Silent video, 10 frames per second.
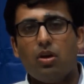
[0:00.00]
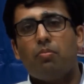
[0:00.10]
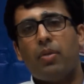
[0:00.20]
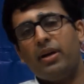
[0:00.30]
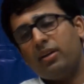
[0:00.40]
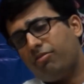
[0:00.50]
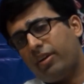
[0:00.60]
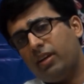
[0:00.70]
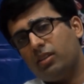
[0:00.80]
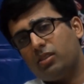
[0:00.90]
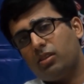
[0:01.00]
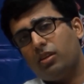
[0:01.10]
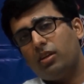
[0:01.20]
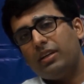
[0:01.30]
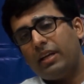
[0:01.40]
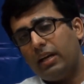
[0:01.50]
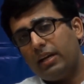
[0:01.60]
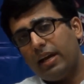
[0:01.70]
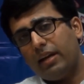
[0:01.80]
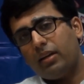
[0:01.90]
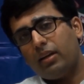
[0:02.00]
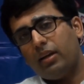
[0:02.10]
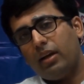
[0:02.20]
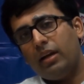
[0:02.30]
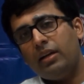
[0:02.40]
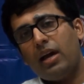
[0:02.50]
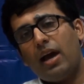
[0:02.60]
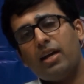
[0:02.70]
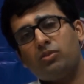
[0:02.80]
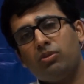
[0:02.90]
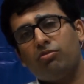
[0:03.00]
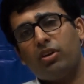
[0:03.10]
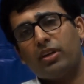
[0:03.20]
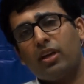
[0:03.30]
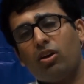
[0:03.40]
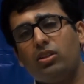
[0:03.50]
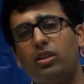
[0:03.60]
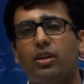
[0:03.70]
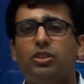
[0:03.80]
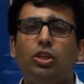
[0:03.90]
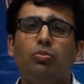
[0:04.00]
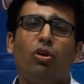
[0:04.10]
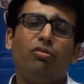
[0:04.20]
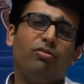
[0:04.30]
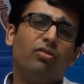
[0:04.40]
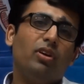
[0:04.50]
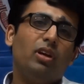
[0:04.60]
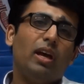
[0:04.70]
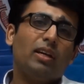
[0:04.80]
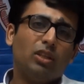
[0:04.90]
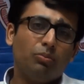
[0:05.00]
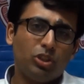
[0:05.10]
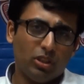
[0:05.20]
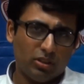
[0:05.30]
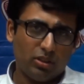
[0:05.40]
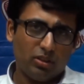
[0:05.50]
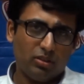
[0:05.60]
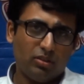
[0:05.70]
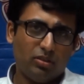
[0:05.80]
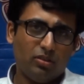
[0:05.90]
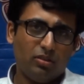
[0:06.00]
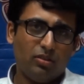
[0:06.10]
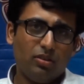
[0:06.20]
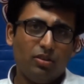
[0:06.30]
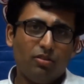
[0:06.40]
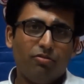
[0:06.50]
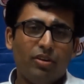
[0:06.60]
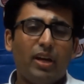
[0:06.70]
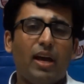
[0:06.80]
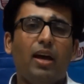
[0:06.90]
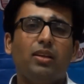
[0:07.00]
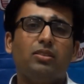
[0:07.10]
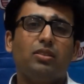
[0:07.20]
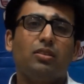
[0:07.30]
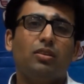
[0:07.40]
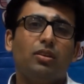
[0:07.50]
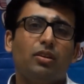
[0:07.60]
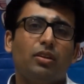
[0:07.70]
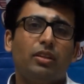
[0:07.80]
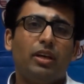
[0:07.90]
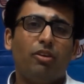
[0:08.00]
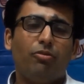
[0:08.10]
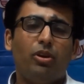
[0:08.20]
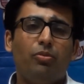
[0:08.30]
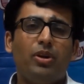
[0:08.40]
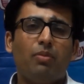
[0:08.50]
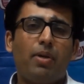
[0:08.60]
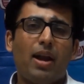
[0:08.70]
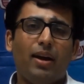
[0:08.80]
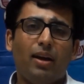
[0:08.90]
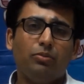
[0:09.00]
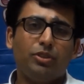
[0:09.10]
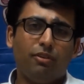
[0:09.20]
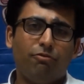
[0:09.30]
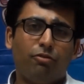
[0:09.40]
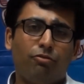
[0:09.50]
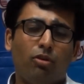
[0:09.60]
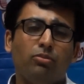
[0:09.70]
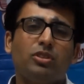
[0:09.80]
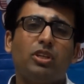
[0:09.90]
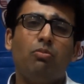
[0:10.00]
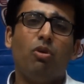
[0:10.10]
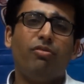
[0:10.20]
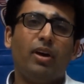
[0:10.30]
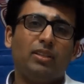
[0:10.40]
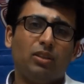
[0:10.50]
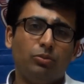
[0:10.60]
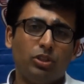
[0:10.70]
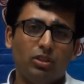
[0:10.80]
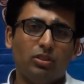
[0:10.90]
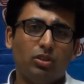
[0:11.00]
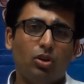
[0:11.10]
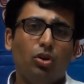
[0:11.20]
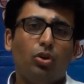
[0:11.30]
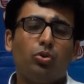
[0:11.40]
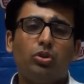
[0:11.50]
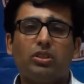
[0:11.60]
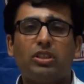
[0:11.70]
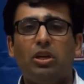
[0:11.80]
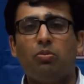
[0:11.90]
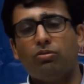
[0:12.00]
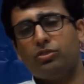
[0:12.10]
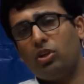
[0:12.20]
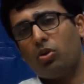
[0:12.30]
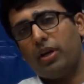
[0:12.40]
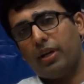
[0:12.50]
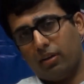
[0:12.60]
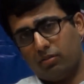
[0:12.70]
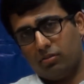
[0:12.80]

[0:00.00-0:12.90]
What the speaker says: My dear friends, till date, India has been working on the regime of exemptions, whereas there will be a paradigm shift from the scheme of exemptions to the scheme of zero rating.